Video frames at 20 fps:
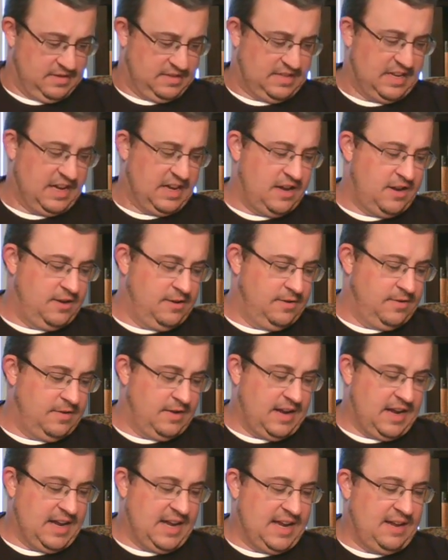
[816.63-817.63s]

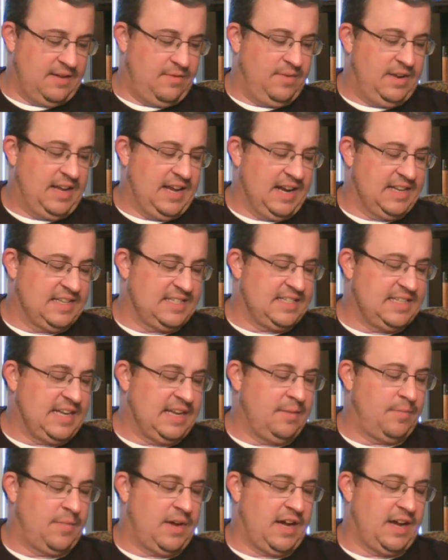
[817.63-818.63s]
So we kind of see
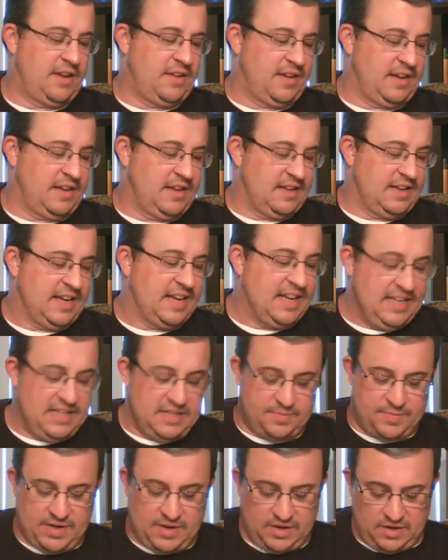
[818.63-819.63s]
him modeling it, that he's
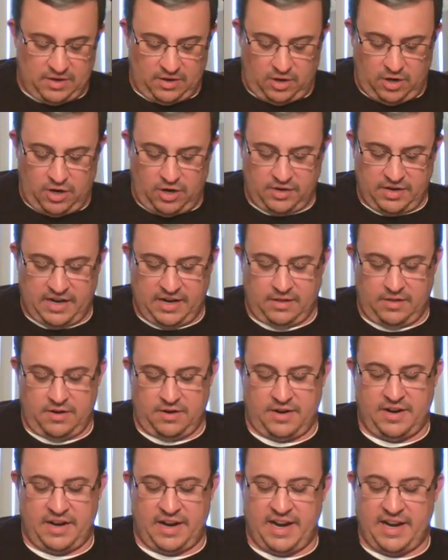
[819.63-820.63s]
been longing and
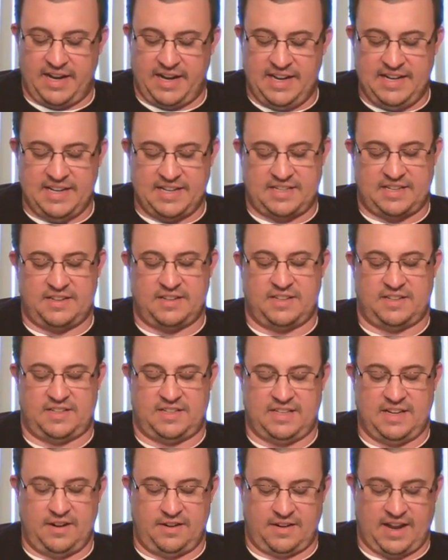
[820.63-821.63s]
longing, and he doesn't just
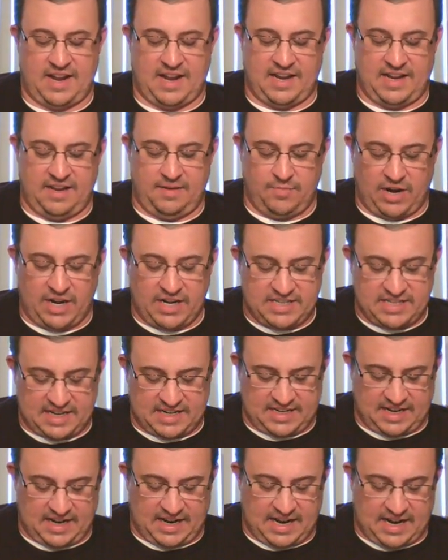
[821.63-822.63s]
sit on that. He brings that
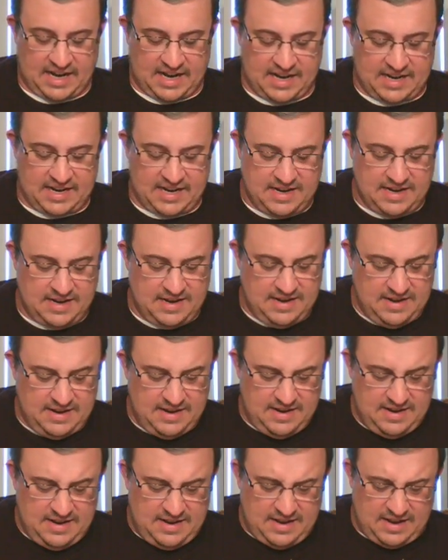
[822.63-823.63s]
to
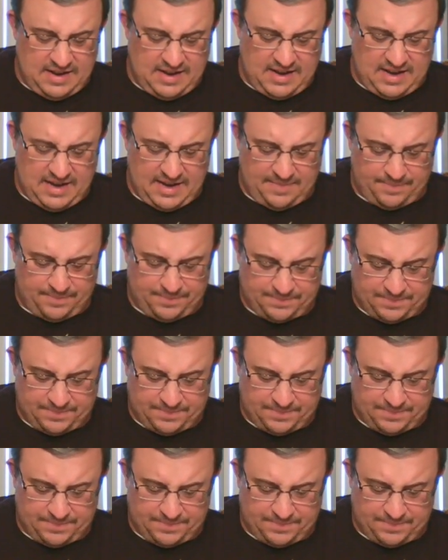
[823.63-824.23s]
God.